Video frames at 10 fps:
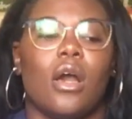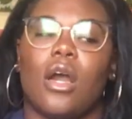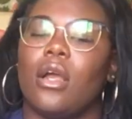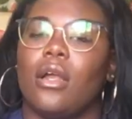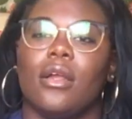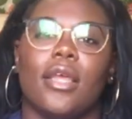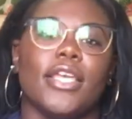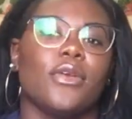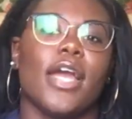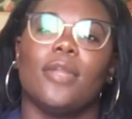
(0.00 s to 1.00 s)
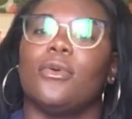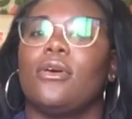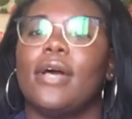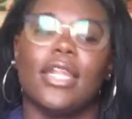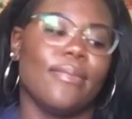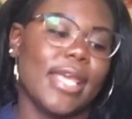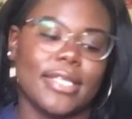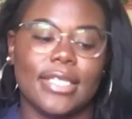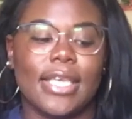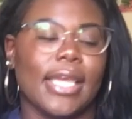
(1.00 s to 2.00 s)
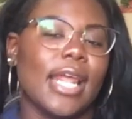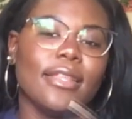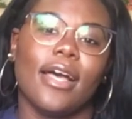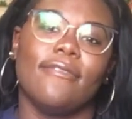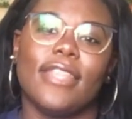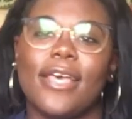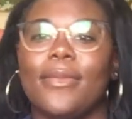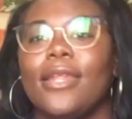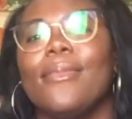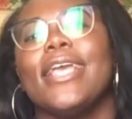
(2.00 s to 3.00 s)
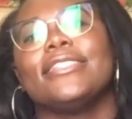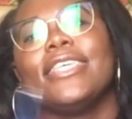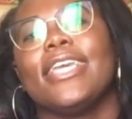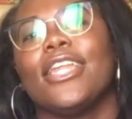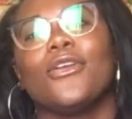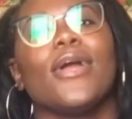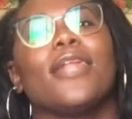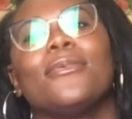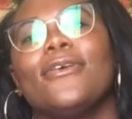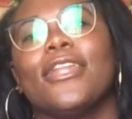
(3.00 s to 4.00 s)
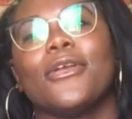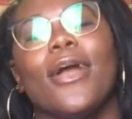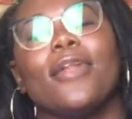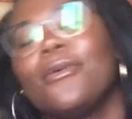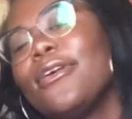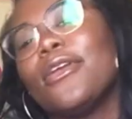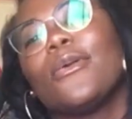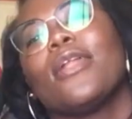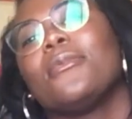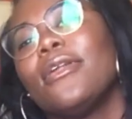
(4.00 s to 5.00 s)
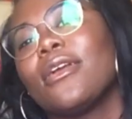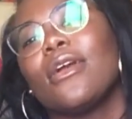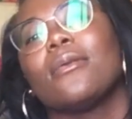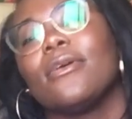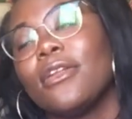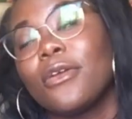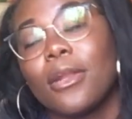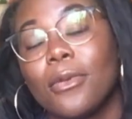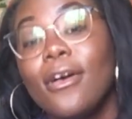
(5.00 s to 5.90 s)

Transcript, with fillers: are incredible and amazing and I love them and amazing and incredible and incredible and incredible and incredible and incredible.